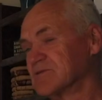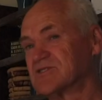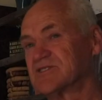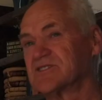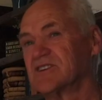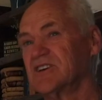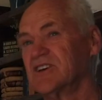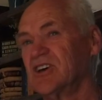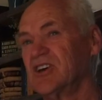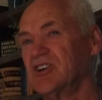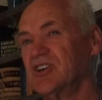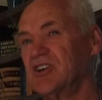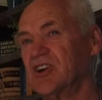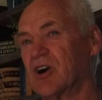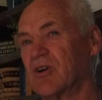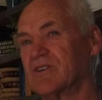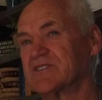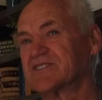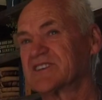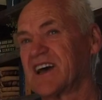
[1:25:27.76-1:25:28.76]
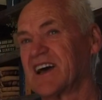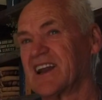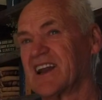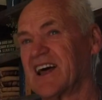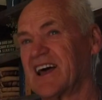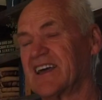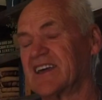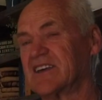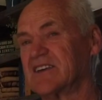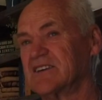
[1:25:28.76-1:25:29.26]
That was, it's
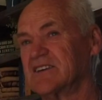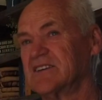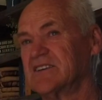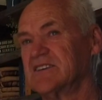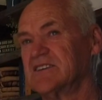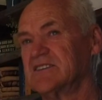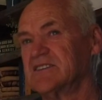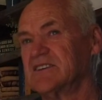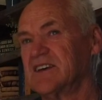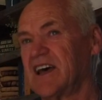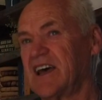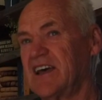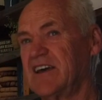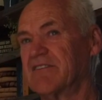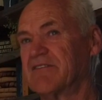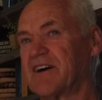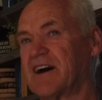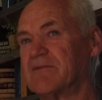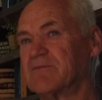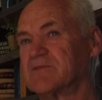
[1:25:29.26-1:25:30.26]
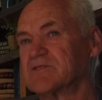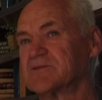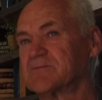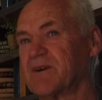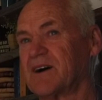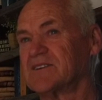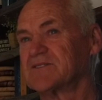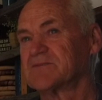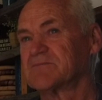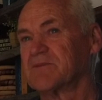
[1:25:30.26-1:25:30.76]
kind of like, hey, if I'm
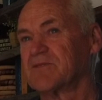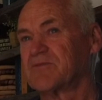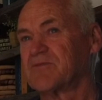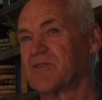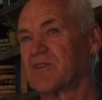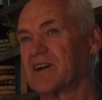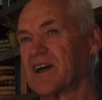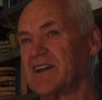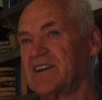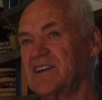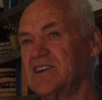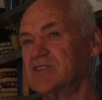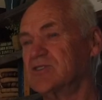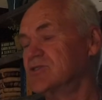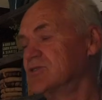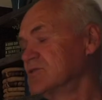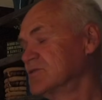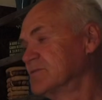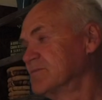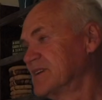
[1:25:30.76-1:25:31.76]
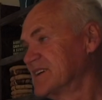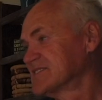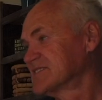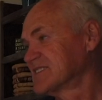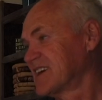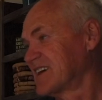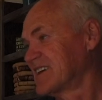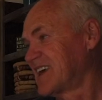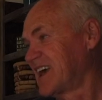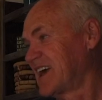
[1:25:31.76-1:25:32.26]
responsible for it, I need to do the
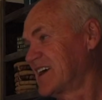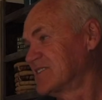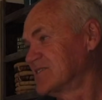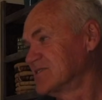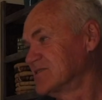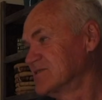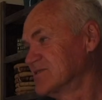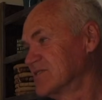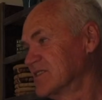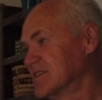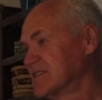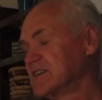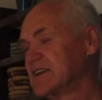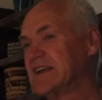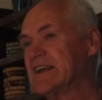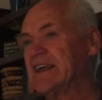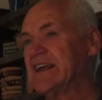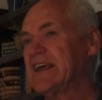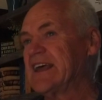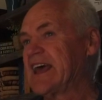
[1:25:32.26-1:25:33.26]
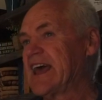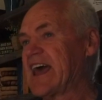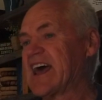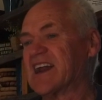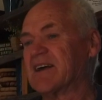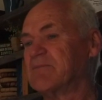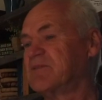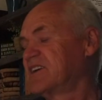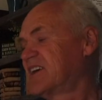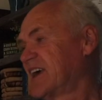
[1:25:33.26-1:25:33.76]
best I can to do it.
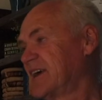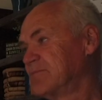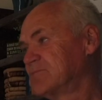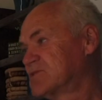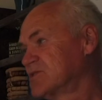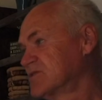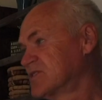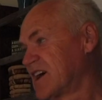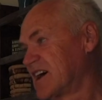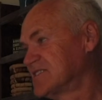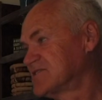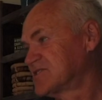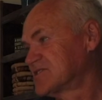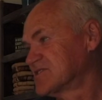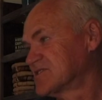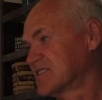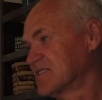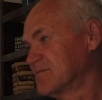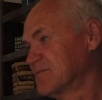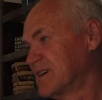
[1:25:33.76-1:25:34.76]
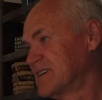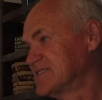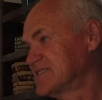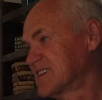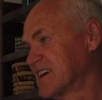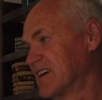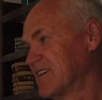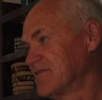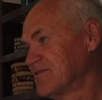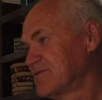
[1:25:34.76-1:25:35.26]
And I became too conscious of
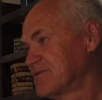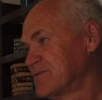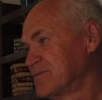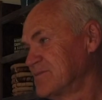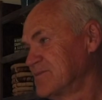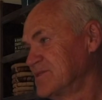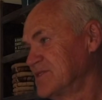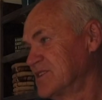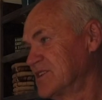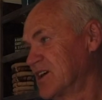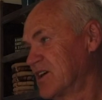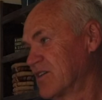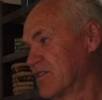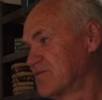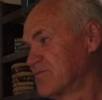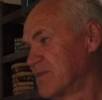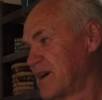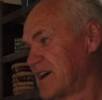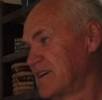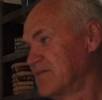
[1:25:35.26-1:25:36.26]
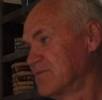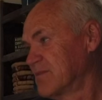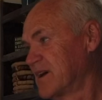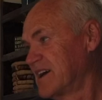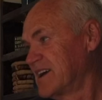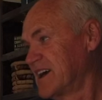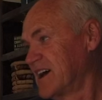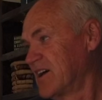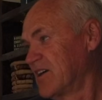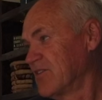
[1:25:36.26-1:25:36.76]
myself, of
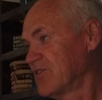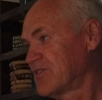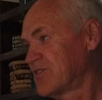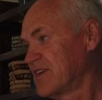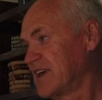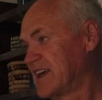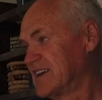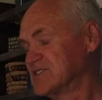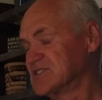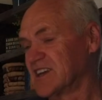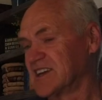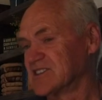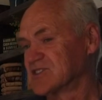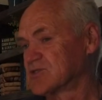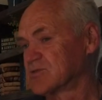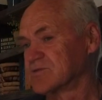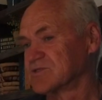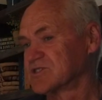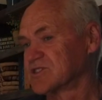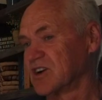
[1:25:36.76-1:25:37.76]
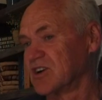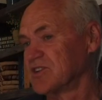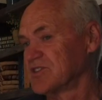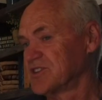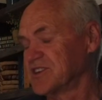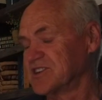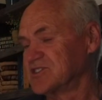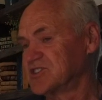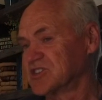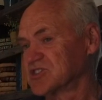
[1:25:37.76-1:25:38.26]
my health. And as a
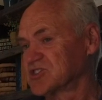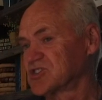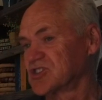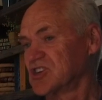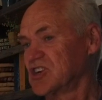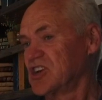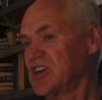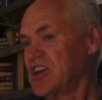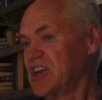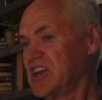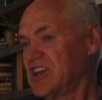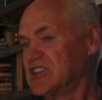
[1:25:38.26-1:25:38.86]
result, it just